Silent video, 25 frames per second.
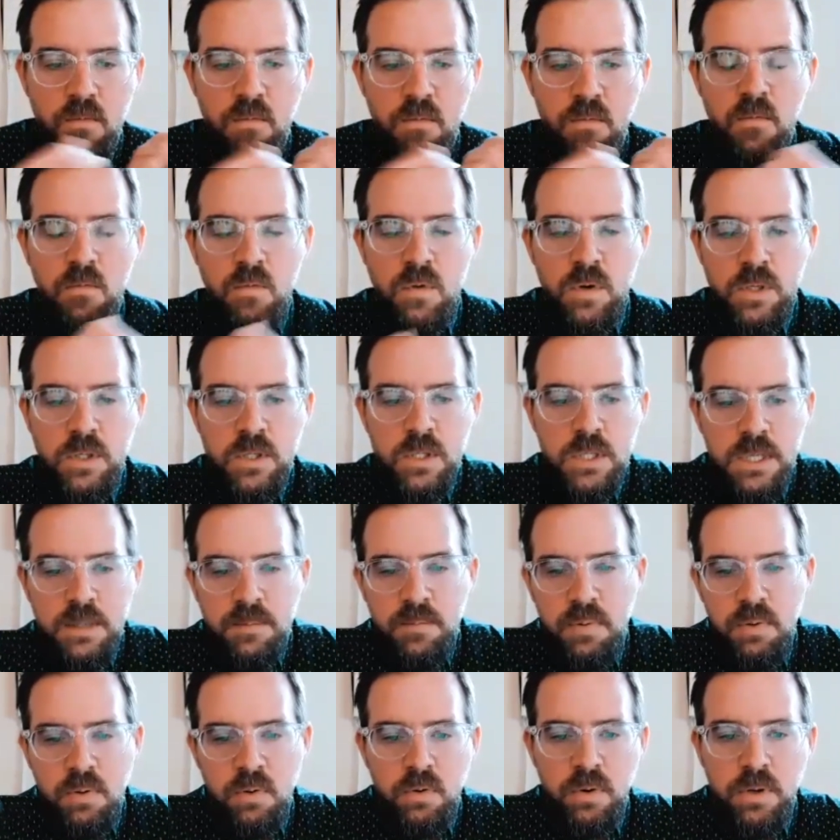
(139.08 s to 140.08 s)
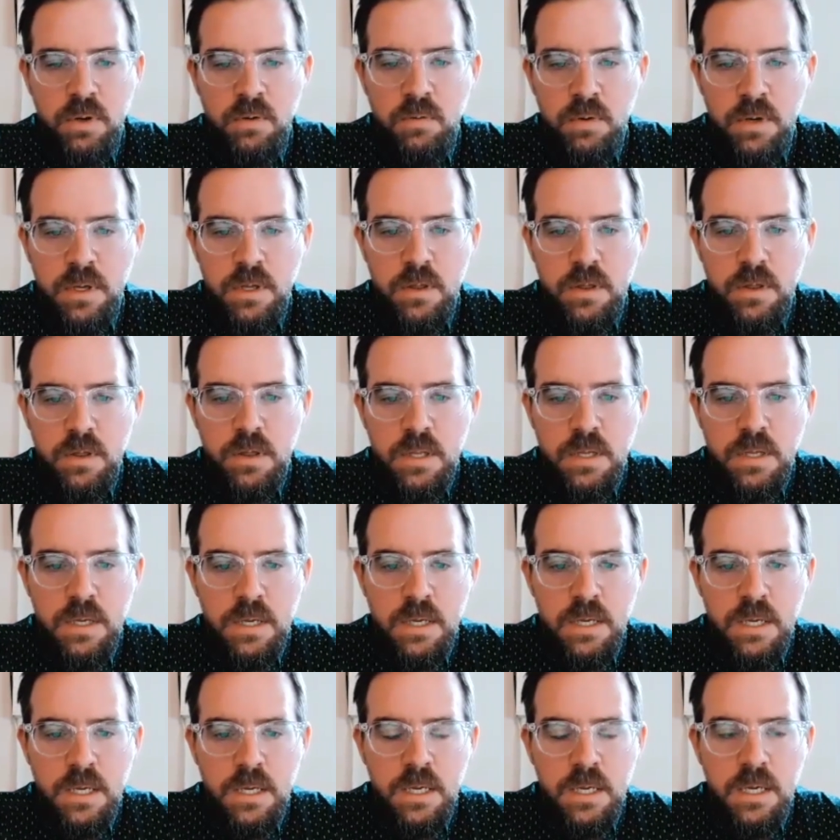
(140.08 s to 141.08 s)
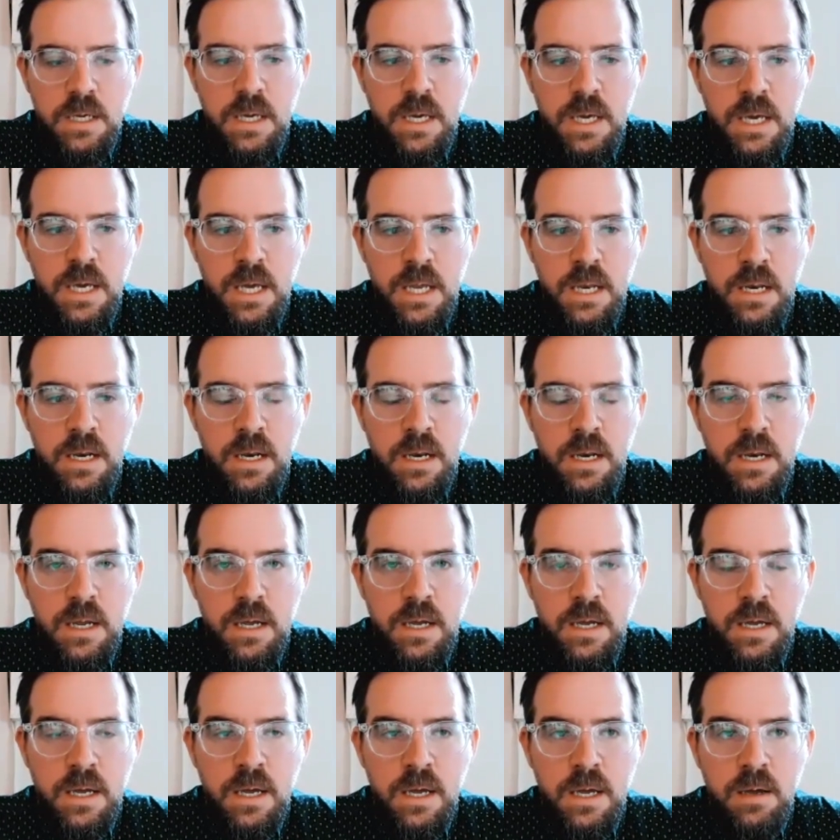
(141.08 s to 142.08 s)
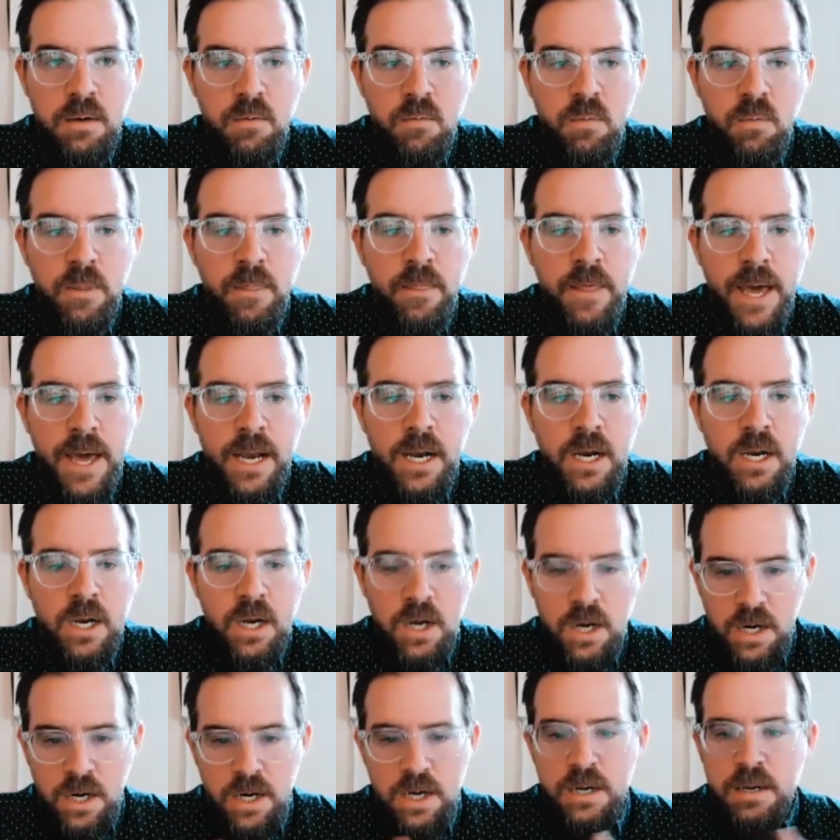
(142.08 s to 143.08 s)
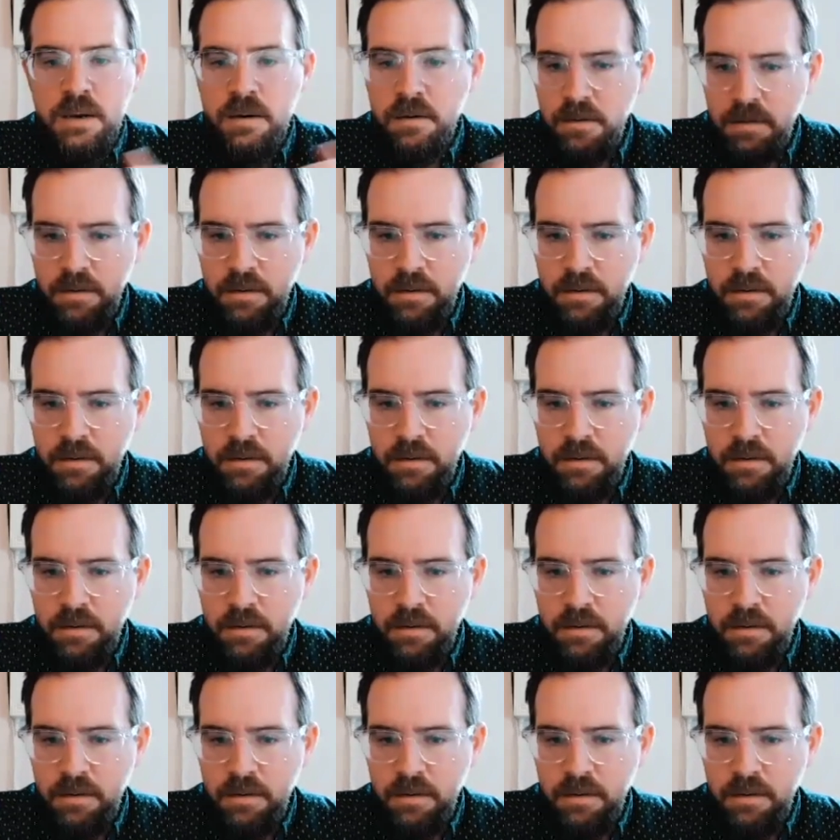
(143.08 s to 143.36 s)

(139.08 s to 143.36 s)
was employed with. And when that occurred,